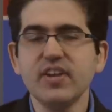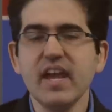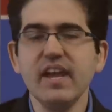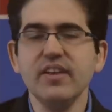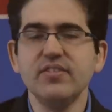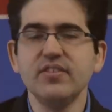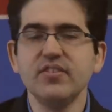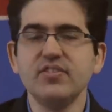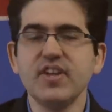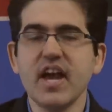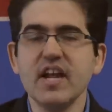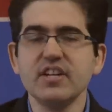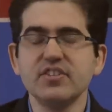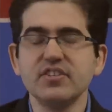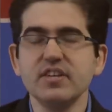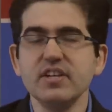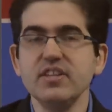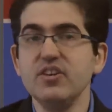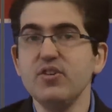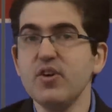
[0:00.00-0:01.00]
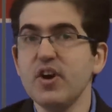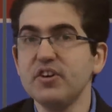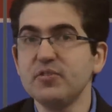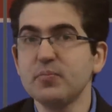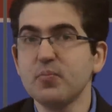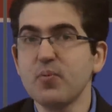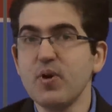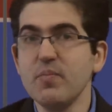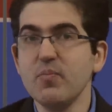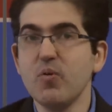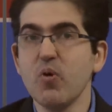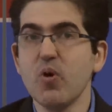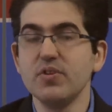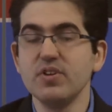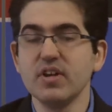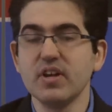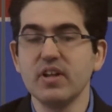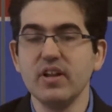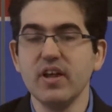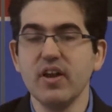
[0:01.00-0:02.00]
case, essentially, the U.S. Supreme Court
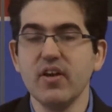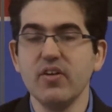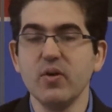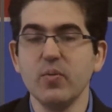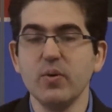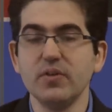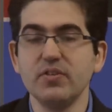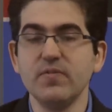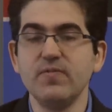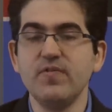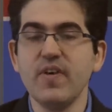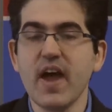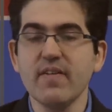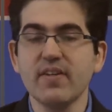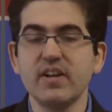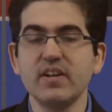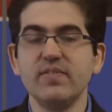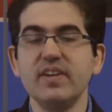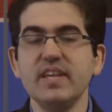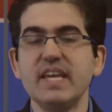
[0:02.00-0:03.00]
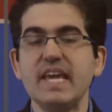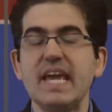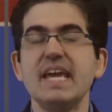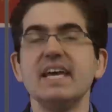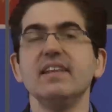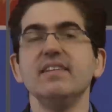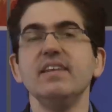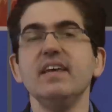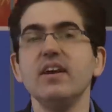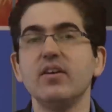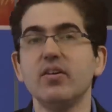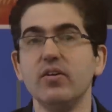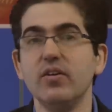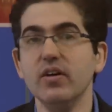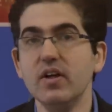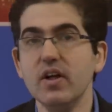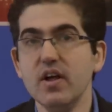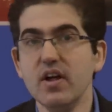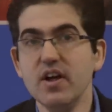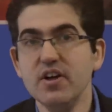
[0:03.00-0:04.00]
declared it was effectively
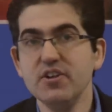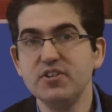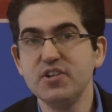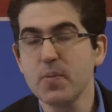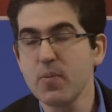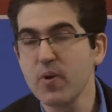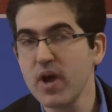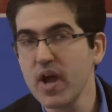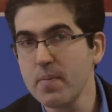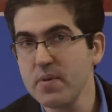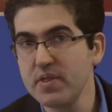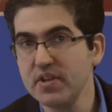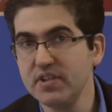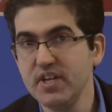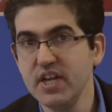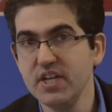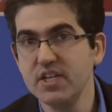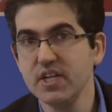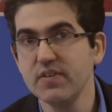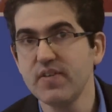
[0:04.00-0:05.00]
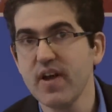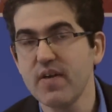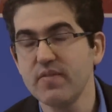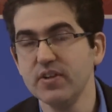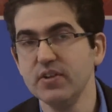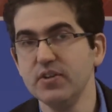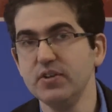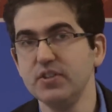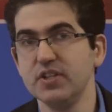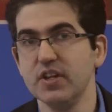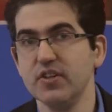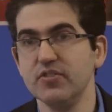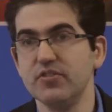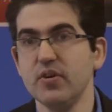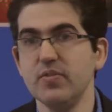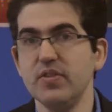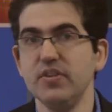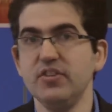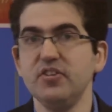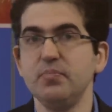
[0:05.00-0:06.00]
illegal to prohibit the teaching of evolution.
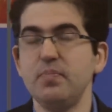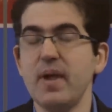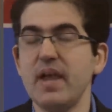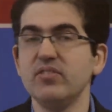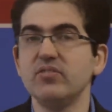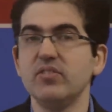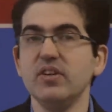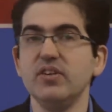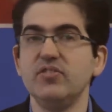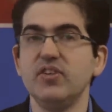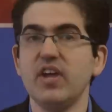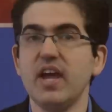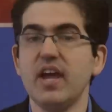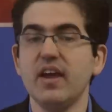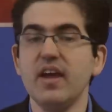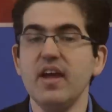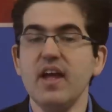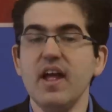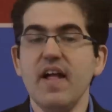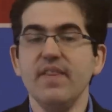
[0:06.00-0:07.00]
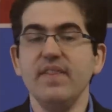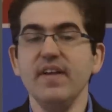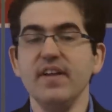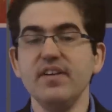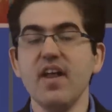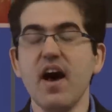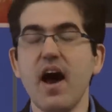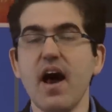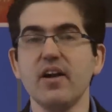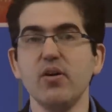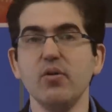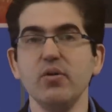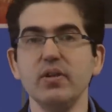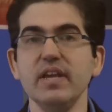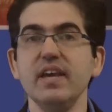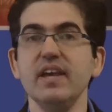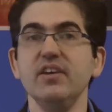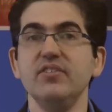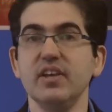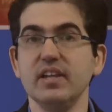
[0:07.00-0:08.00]
So this is basically saying that not only
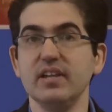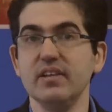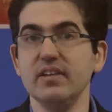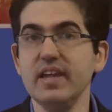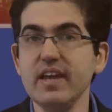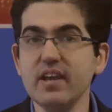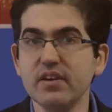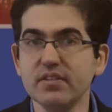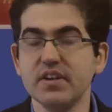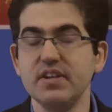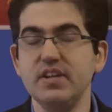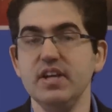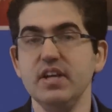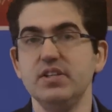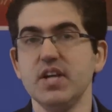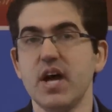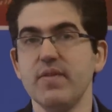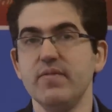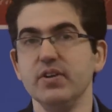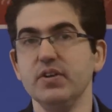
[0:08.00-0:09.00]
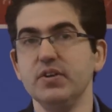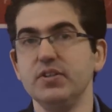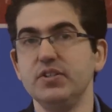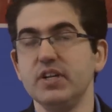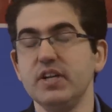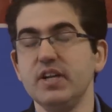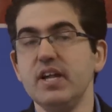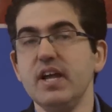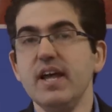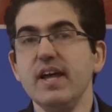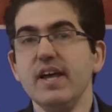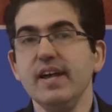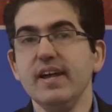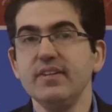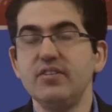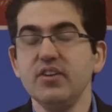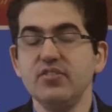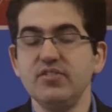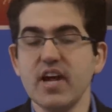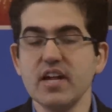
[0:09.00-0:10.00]
is it legal to teach evolution,
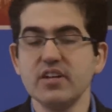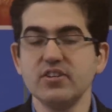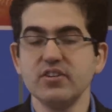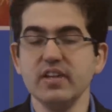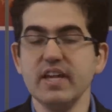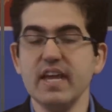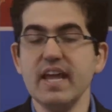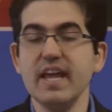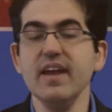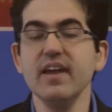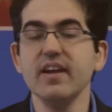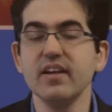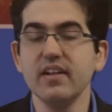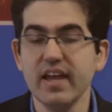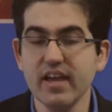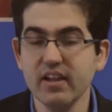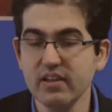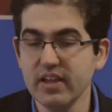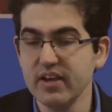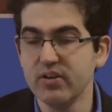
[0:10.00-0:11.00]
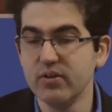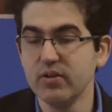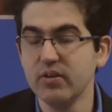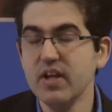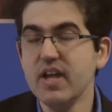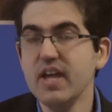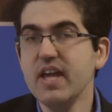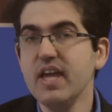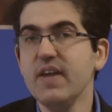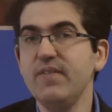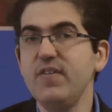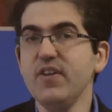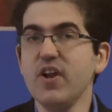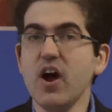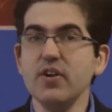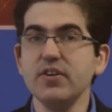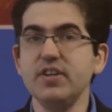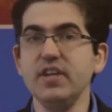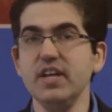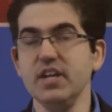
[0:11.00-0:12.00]
it's essentially Ill illegal if you
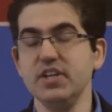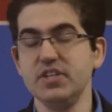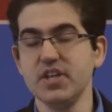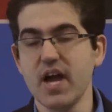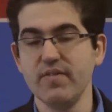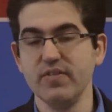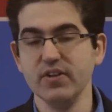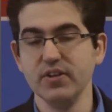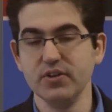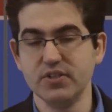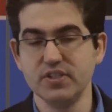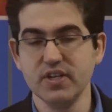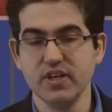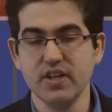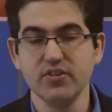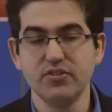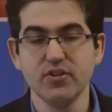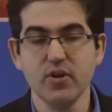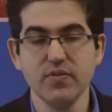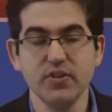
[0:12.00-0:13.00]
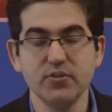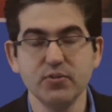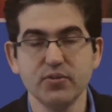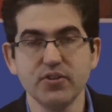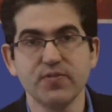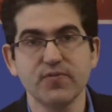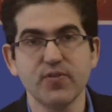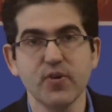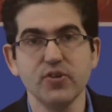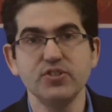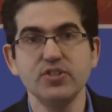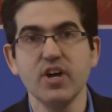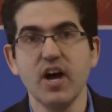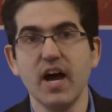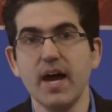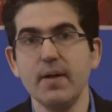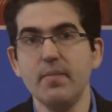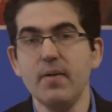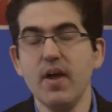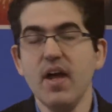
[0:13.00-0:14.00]
don't teach evolution. And so this was the first
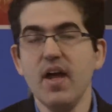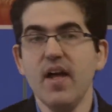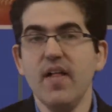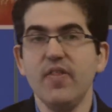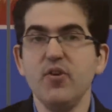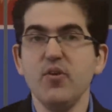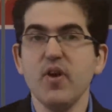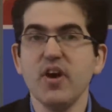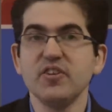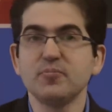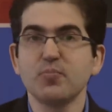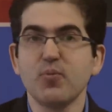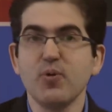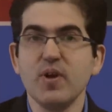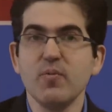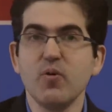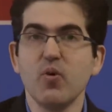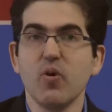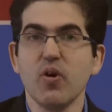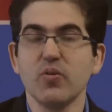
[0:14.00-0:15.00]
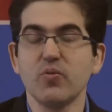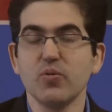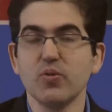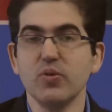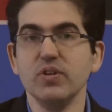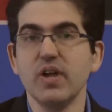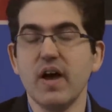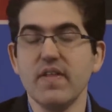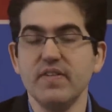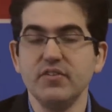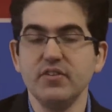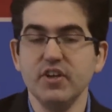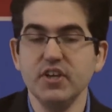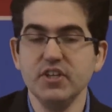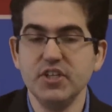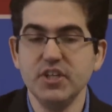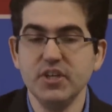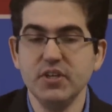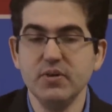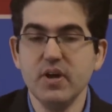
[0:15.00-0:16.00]
time the U.S. Supreme Court ruled on this
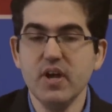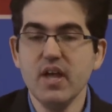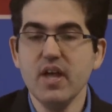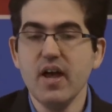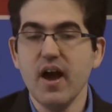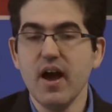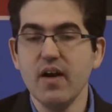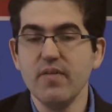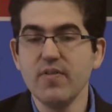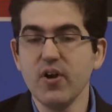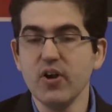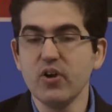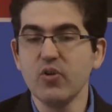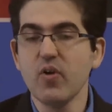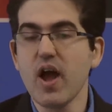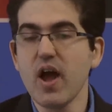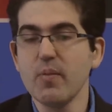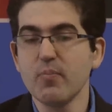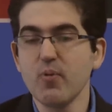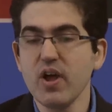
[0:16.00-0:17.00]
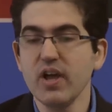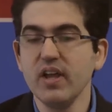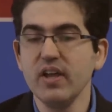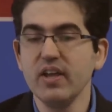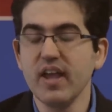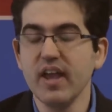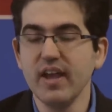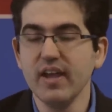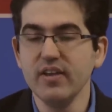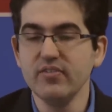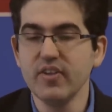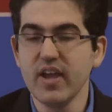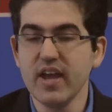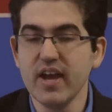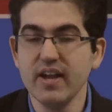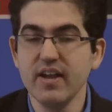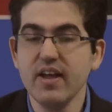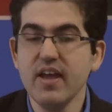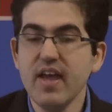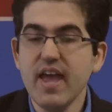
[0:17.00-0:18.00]
issue, a very groundbreaking case.
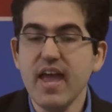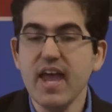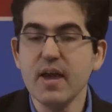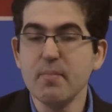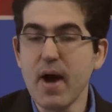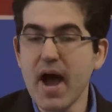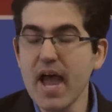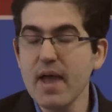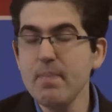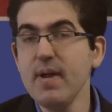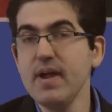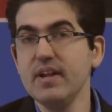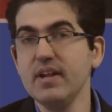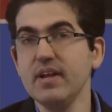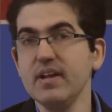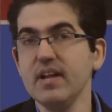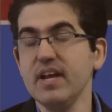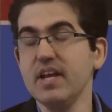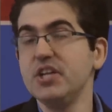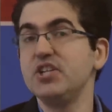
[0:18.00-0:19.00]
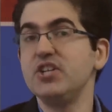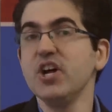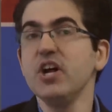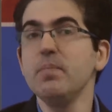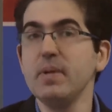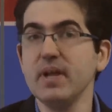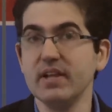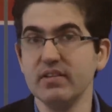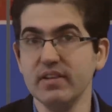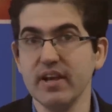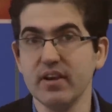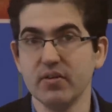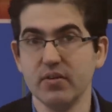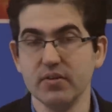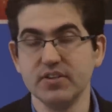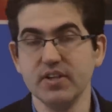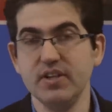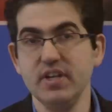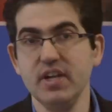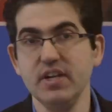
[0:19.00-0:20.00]
And in my opinion, it should be legal
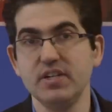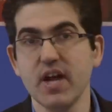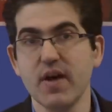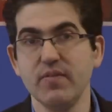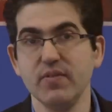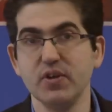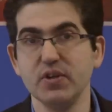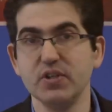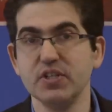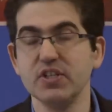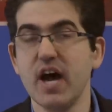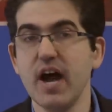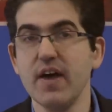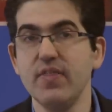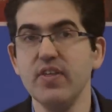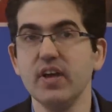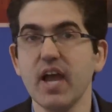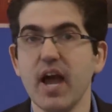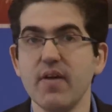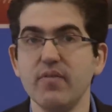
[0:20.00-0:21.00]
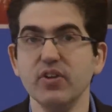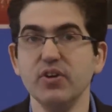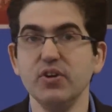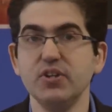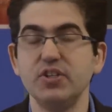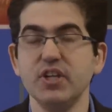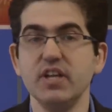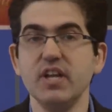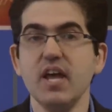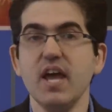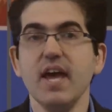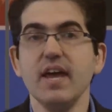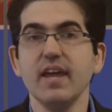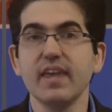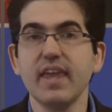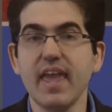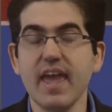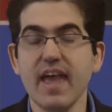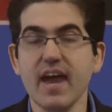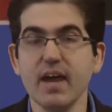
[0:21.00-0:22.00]
to teach evolution. I think evolution
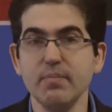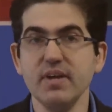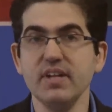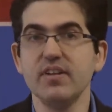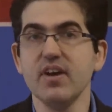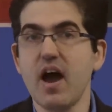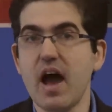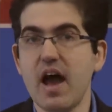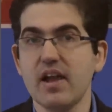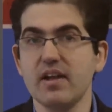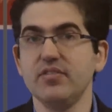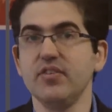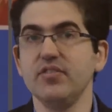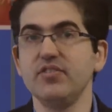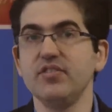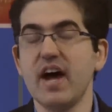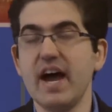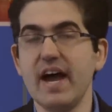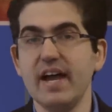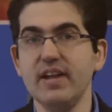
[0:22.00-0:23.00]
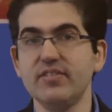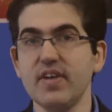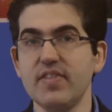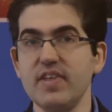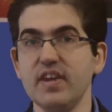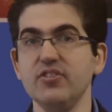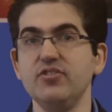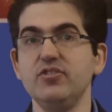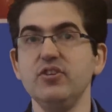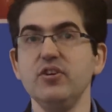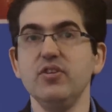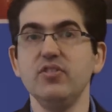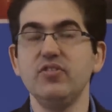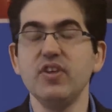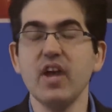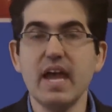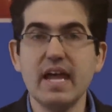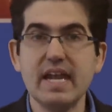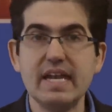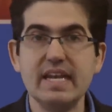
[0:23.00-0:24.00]
can be taught as a science. I think students
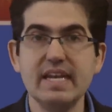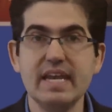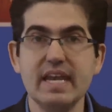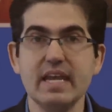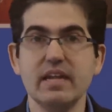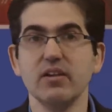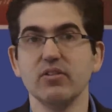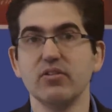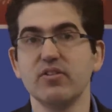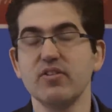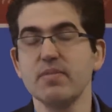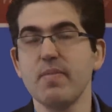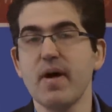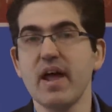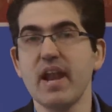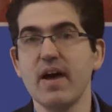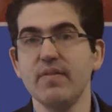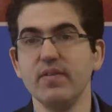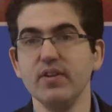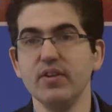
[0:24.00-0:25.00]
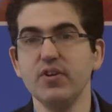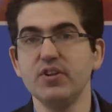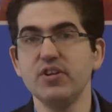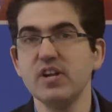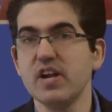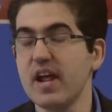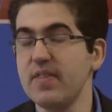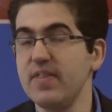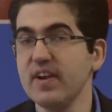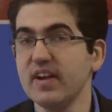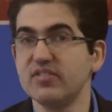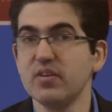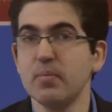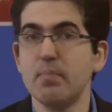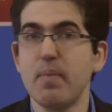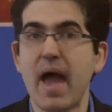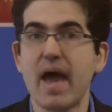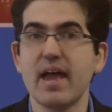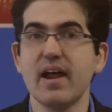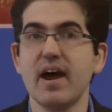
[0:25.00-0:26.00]
need to learn about evolution. I think it's a
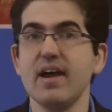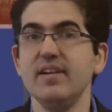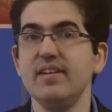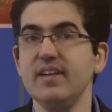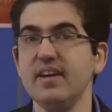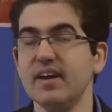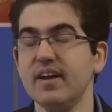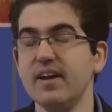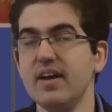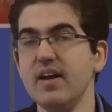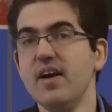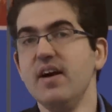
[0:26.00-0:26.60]
bad idea